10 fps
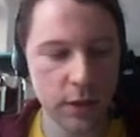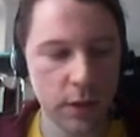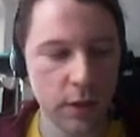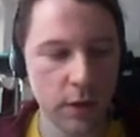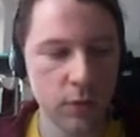
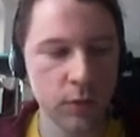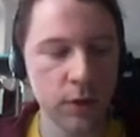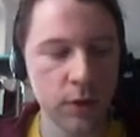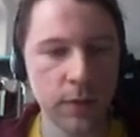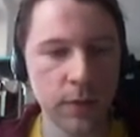our
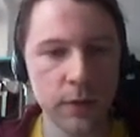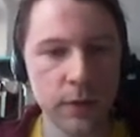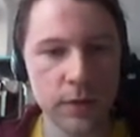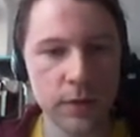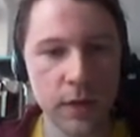model
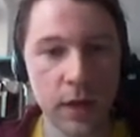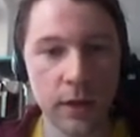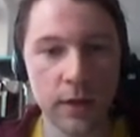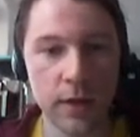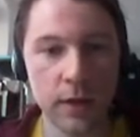produced,
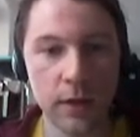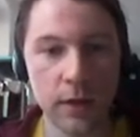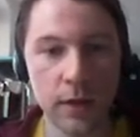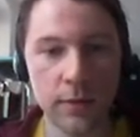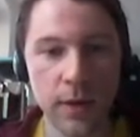and
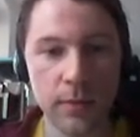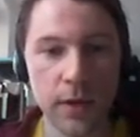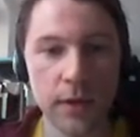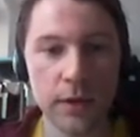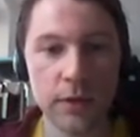then we
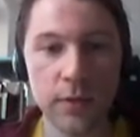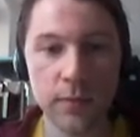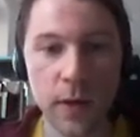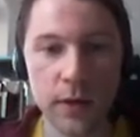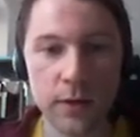apply the
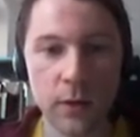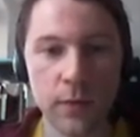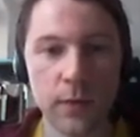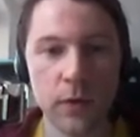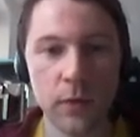softmax
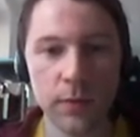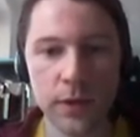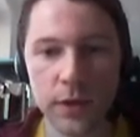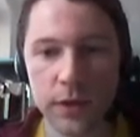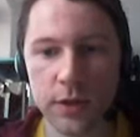over all
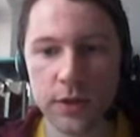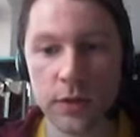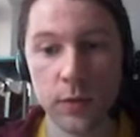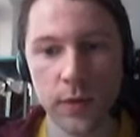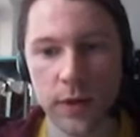predictions,
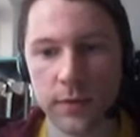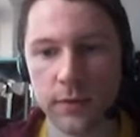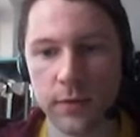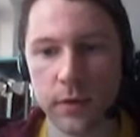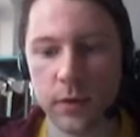so we
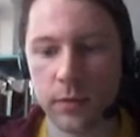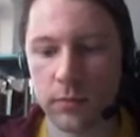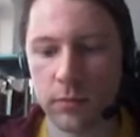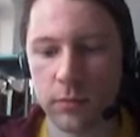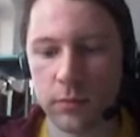have
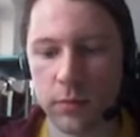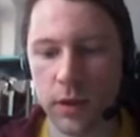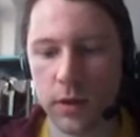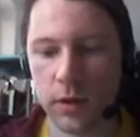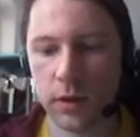
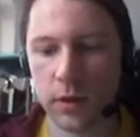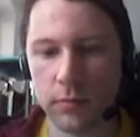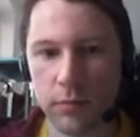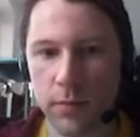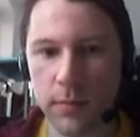
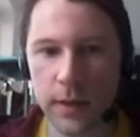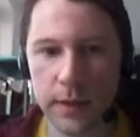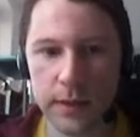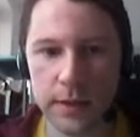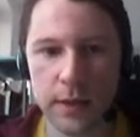
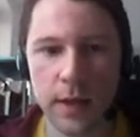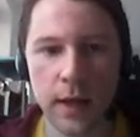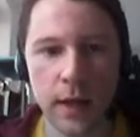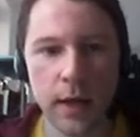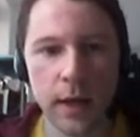probabilities,
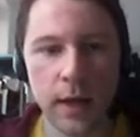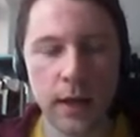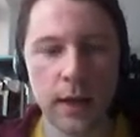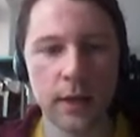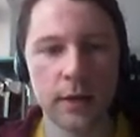
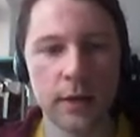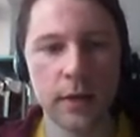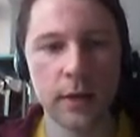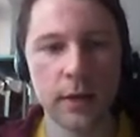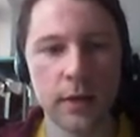and
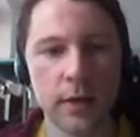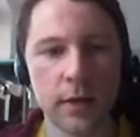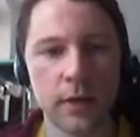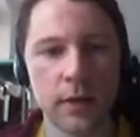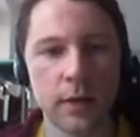then
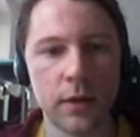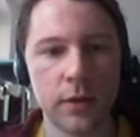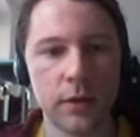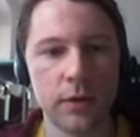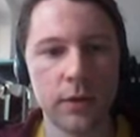the